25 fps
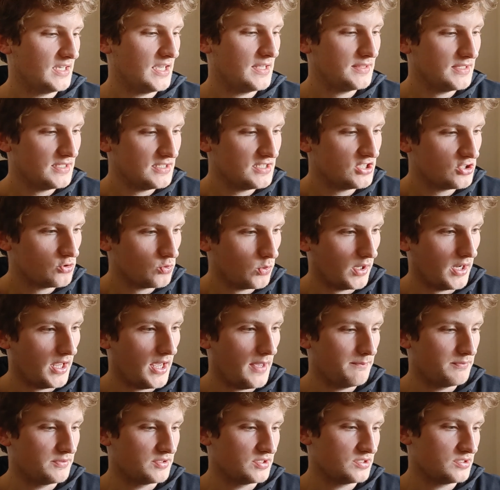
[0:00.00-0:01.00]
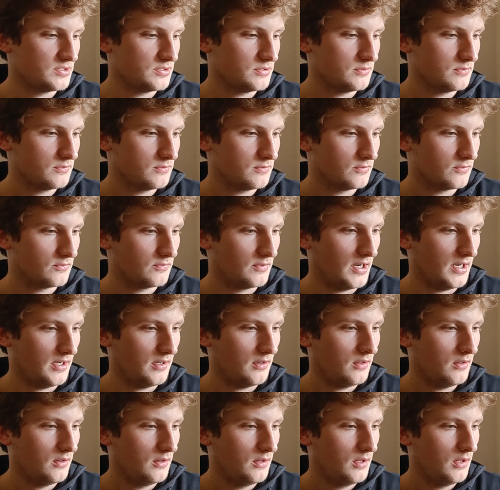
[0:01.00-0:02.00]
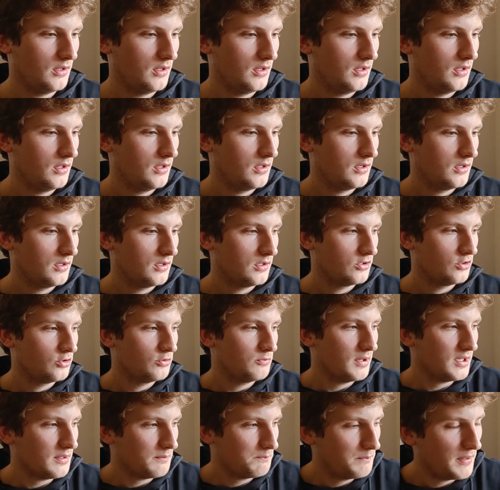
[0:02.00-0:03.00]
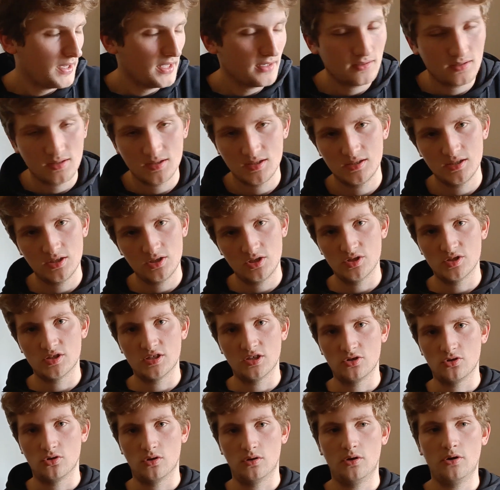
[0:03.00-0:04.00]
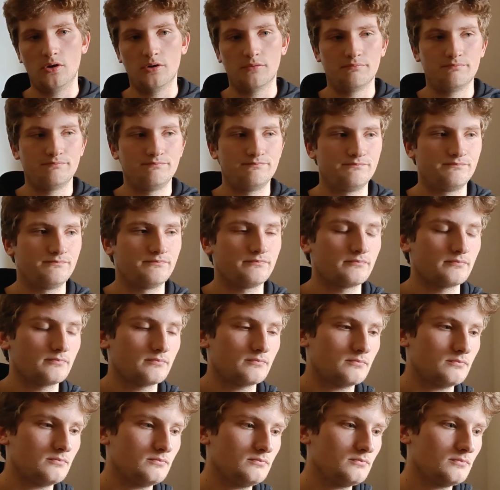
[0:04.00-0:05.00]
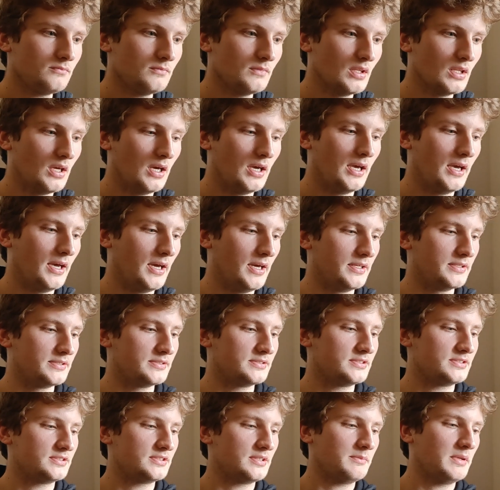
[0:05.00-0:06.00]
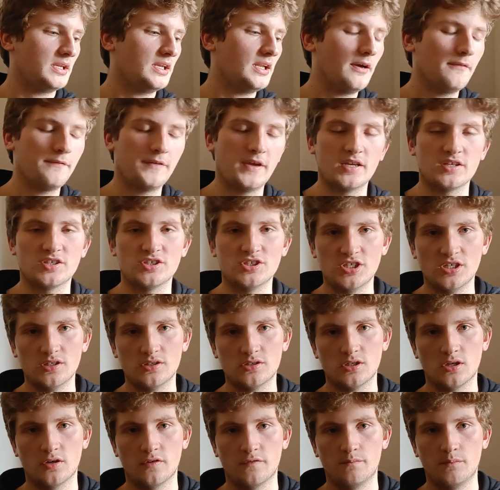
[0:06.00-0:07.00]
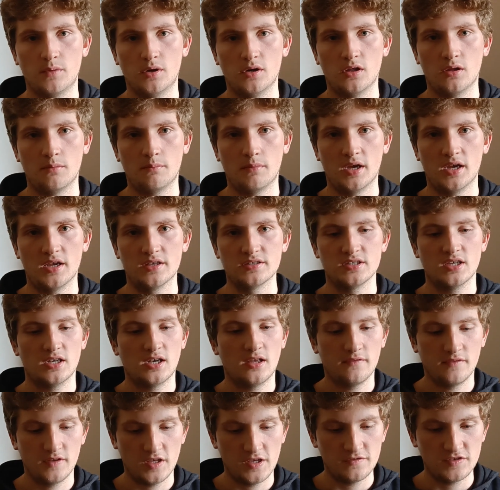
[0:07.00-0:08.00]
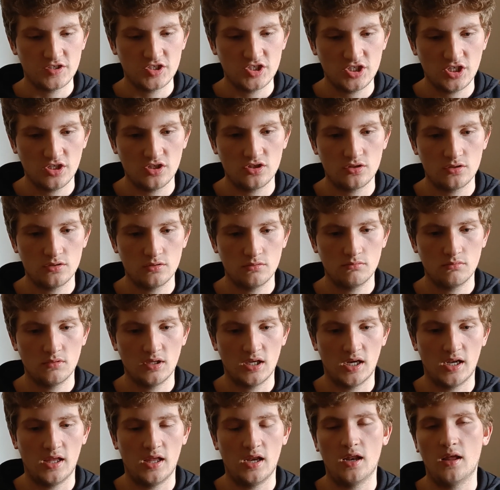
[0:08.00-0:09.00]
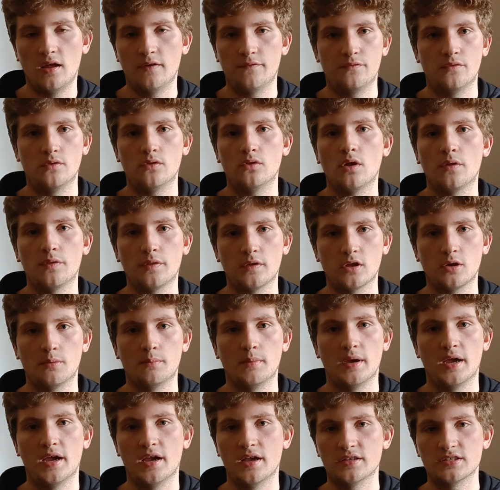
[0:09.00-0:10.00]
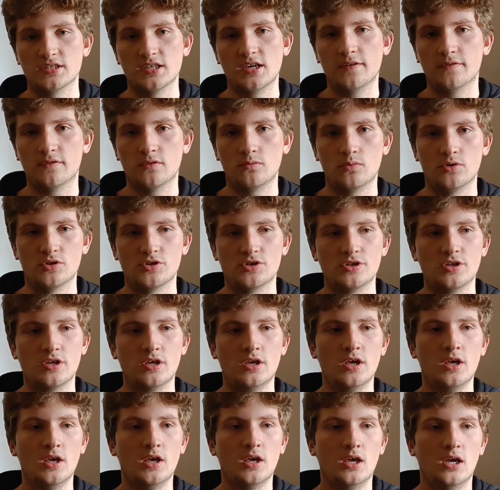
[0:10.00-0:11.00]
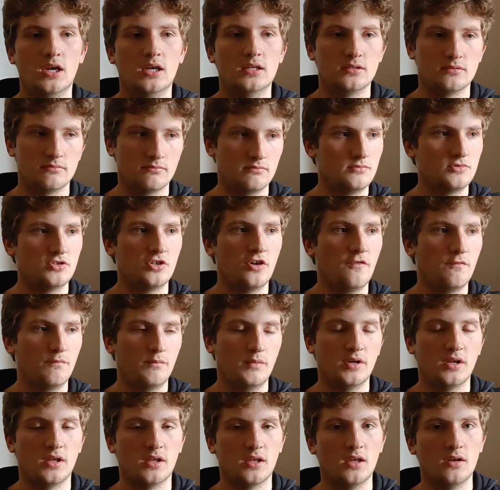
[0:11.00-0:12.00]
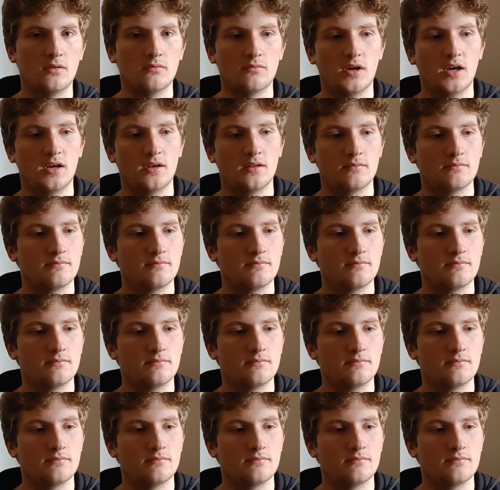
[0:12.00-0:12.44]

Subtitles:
And this is what happens, right? You make bad decisions and you learn. And I mean, I've had a shit ton of money on my hands, and I've had and then I have nothing on my hands afterwards, and then a ton of money again, right,